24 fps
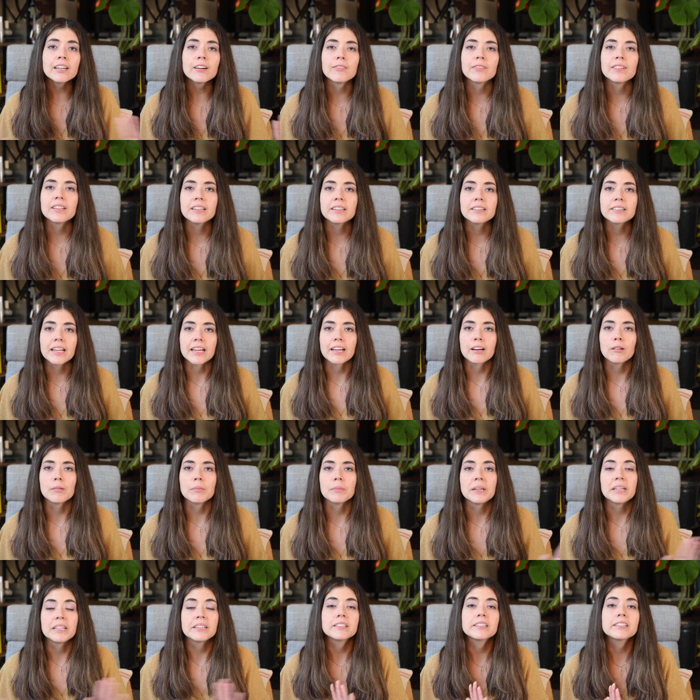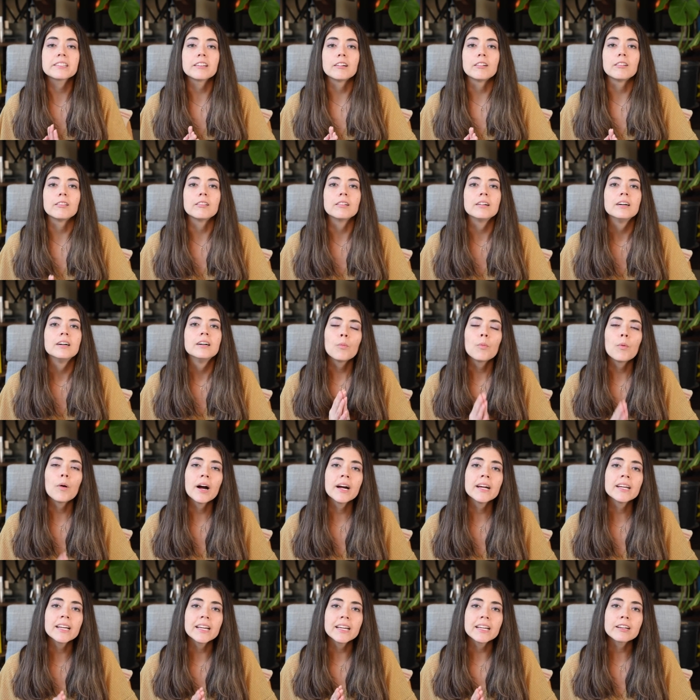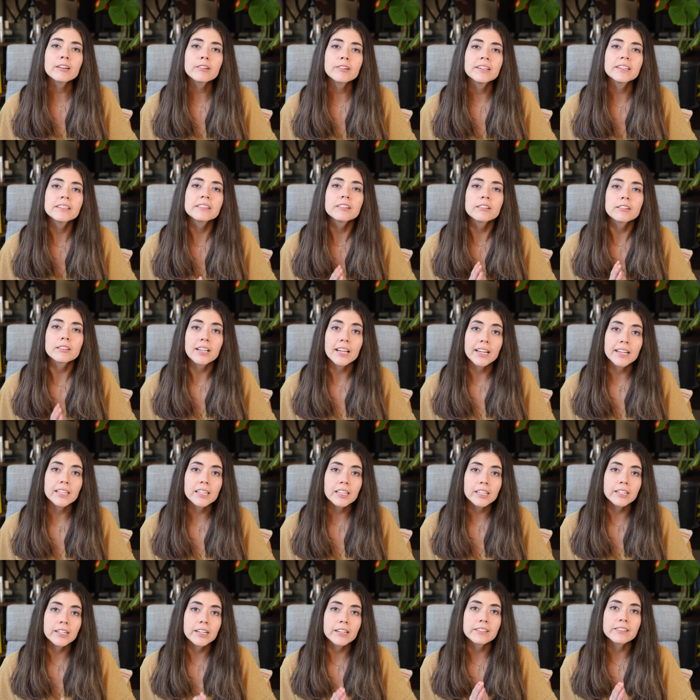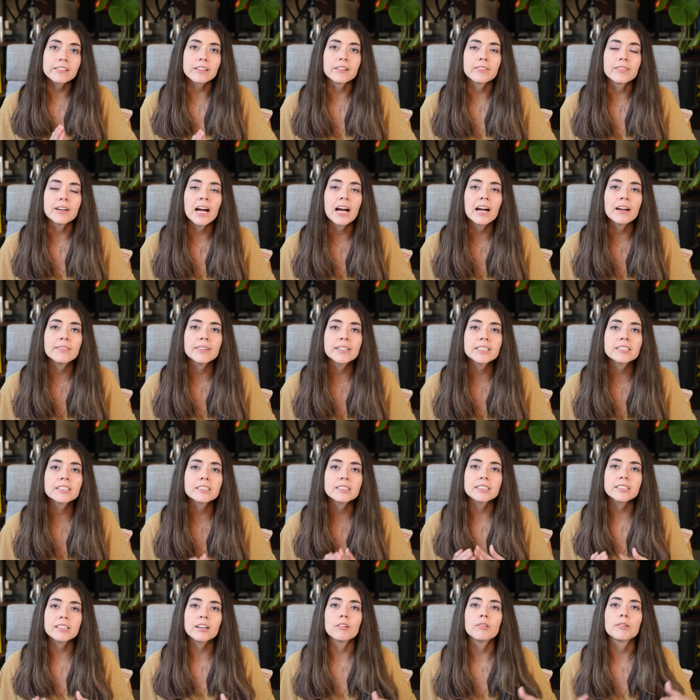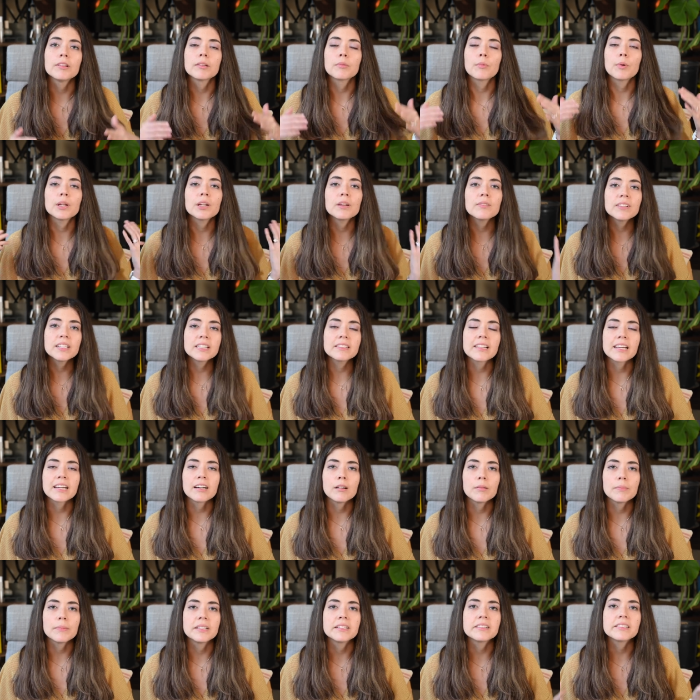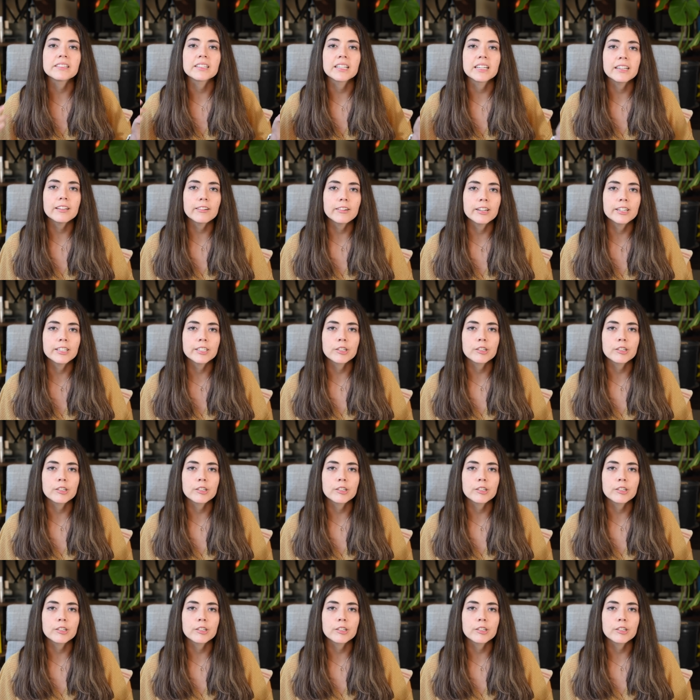of these ailments, so why increase your likeliness of having to deal with one of these ailments later in